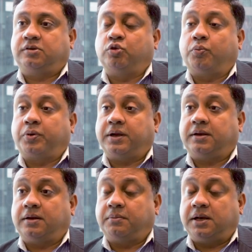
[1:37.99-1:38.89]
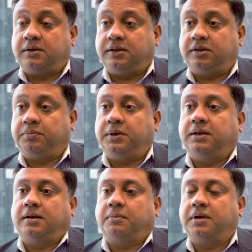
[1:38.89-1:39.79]
to operate in a
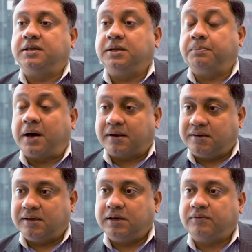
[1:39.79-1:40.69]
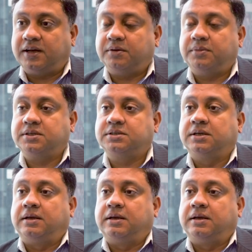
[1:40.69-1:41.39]
multi-speed and a multi-partner environment.